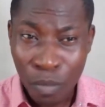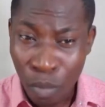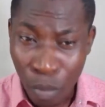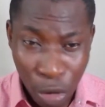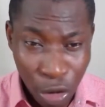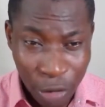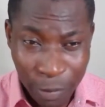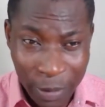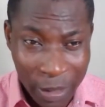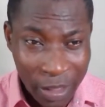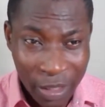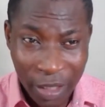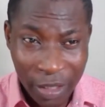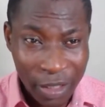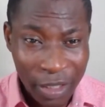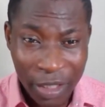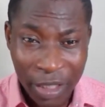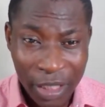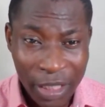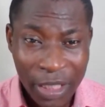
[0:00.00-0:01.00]
Most
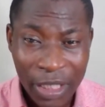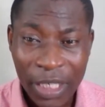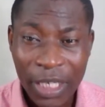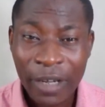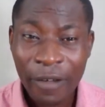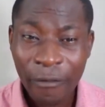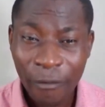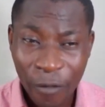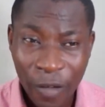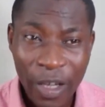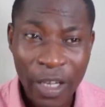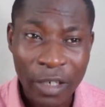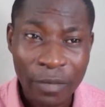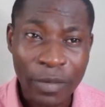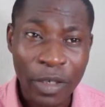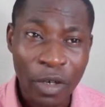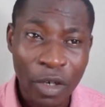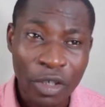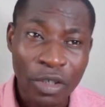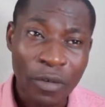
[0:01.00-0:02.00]
businesses fail
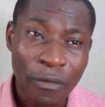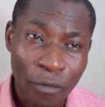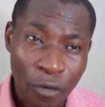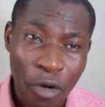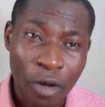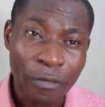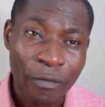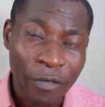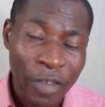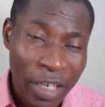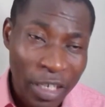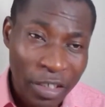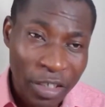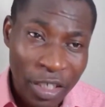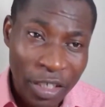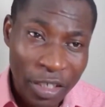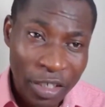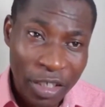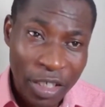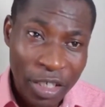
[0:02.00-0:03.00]
because of wrong
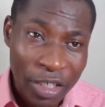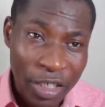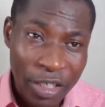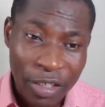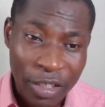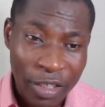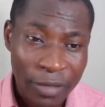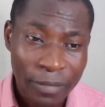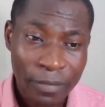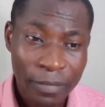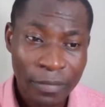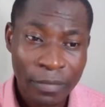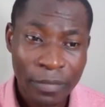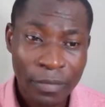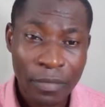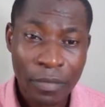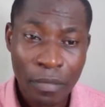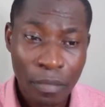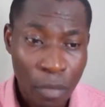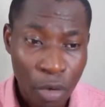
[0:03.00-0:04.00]
financial decisions.
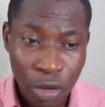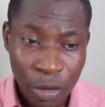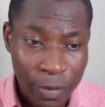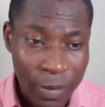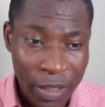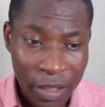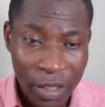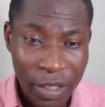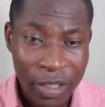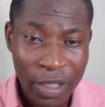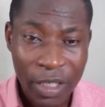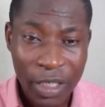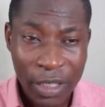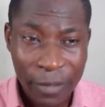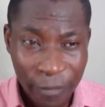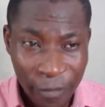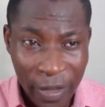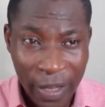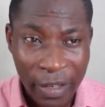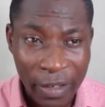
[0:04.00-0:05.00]
Most businesses
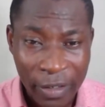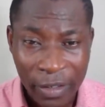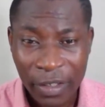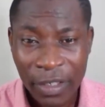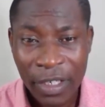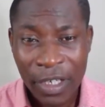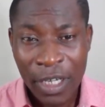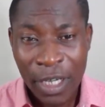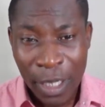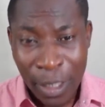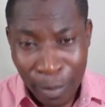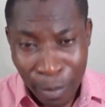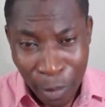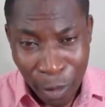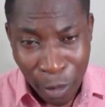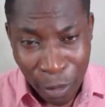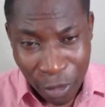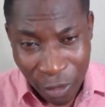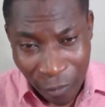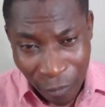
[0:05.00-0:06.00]
fail
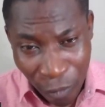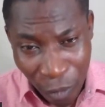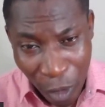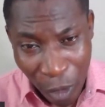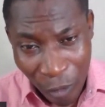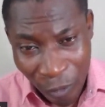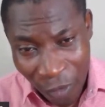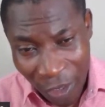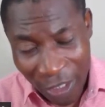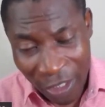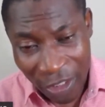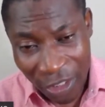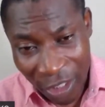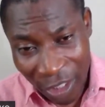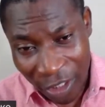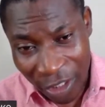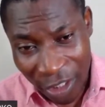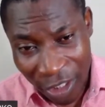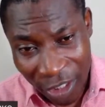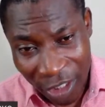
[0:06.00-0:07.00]
because of wrong financial
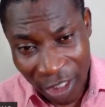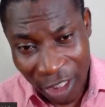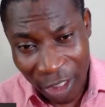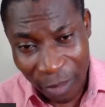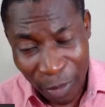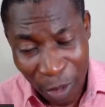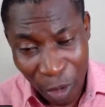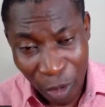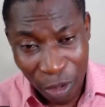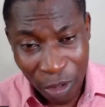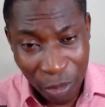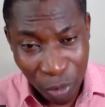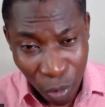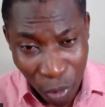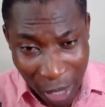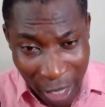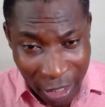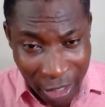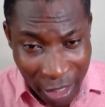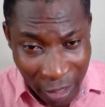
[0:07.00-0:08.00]
decisions. Because
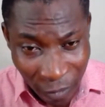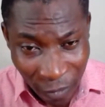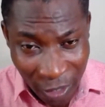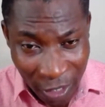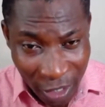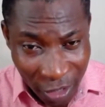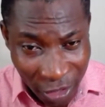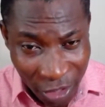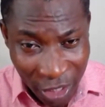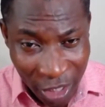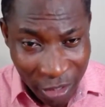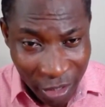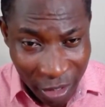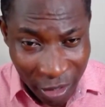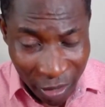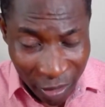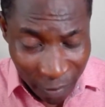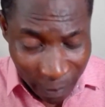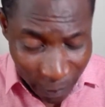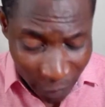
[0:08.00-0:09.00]
once the
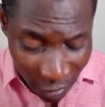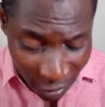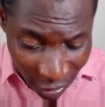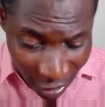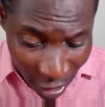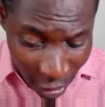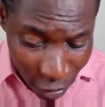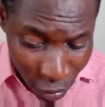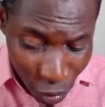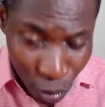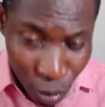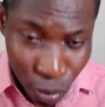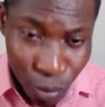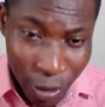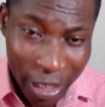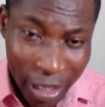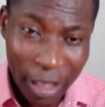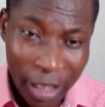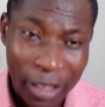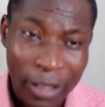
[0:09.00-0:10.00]
financials start to
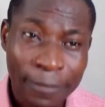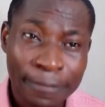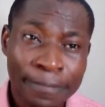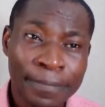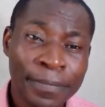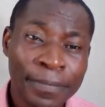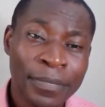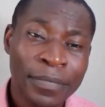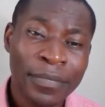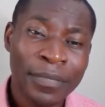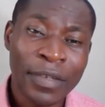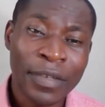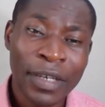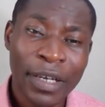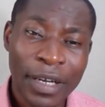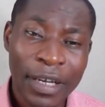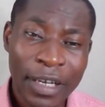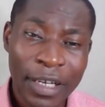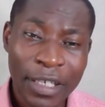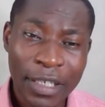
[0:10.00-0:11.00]
weaken,
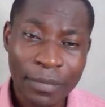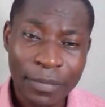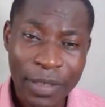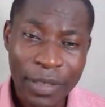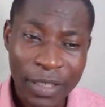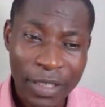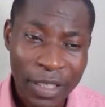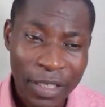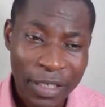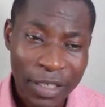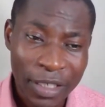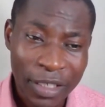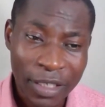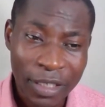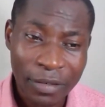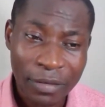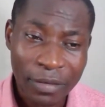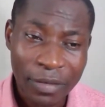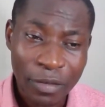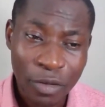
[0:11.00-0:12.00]
the business is
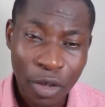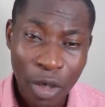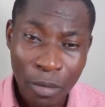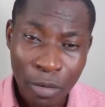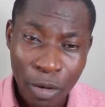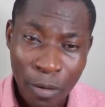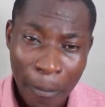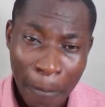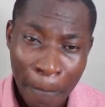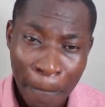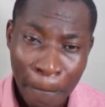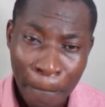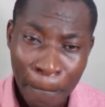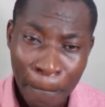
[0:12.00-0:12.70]
in trouble.